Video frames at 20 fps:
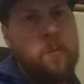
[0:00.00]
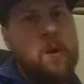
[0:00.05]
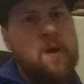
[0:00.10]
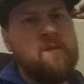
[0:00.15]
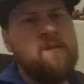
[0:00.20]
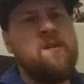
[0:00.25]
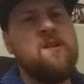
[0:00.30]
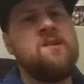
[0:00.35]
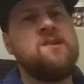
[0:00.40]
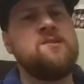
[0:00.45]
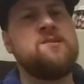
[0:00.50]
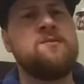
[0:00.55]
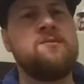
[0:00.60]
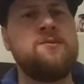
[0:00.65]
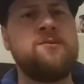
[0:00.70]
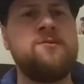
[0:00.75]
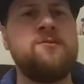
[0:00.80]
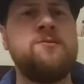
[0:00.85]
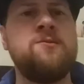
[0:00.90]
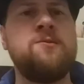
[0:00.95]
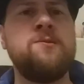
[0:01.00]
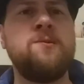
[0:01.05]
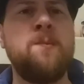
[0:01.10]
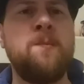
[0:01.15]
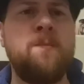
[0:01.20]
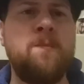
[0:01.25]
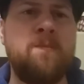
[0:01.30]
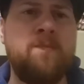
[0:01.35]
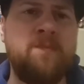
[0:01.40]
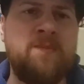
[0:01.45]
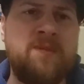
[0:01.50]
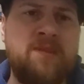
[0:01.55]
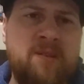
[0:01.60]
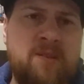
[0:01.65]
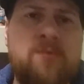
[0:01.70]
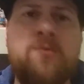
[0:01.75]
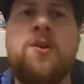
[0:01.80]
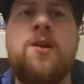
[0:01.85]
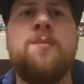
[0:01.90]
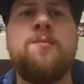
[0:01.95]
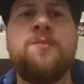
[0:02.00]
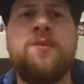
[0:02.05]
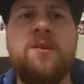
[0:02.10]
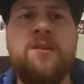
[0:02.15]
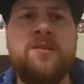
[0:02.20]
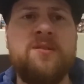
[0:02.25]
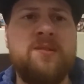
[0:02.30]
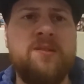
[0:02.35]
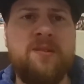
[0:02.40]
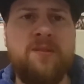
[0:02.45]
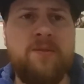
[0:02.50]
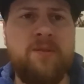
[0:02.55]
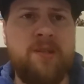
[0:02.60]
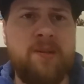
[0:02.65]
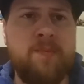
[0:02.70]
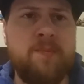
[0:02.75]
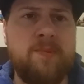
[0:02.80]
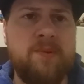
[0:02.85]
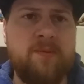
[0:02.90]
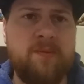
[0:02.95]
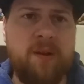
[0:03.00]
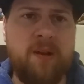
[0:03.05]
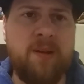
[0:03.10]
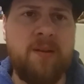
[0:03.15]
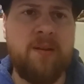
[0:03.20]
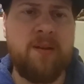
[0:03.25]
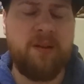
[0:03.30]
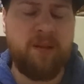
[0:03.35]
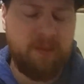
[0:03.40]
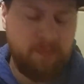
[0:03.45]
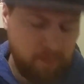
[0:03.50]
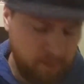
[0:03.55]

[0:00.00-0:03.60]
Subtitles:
I find it's hard to describe things that you dip regularly